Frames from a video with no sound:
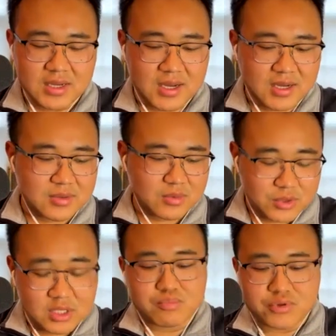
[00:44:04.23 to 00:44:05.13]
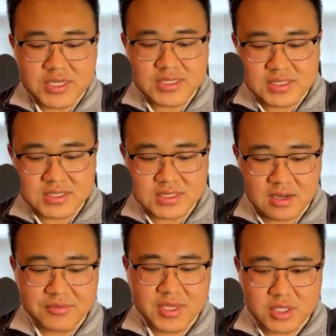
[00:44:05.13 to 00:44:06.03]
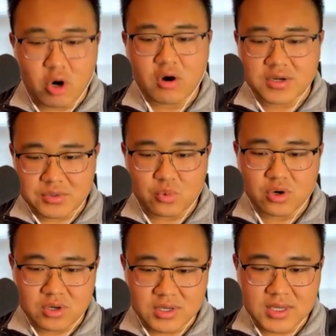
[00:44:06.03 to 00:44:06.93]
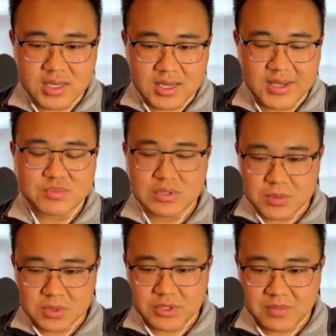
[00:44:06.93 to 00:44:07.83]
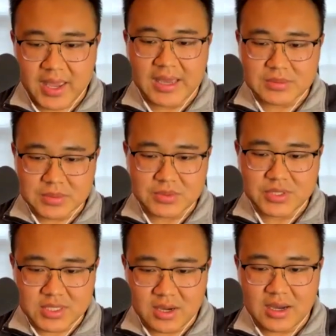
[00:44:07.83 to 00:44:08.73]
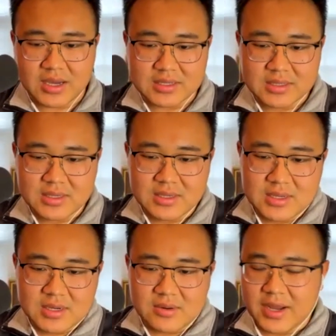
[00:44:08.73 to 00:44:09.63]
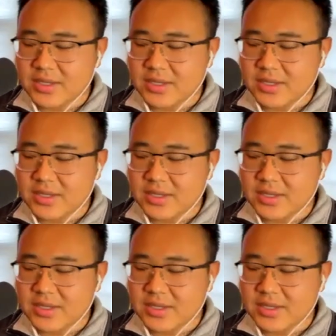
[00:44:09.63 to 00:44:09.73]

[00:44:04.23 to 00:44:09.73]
uh, the completeness of the incarnate Word as being fully man and fully God, right?